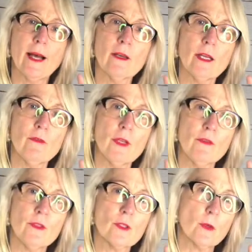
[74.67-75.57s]
out of if you
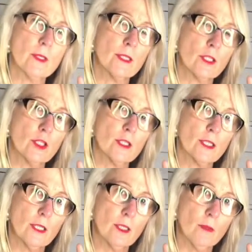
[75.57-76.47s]
squeezed it just a
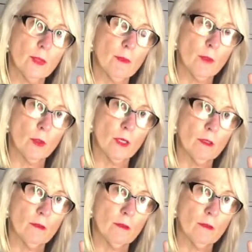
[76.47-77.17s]
little bit more.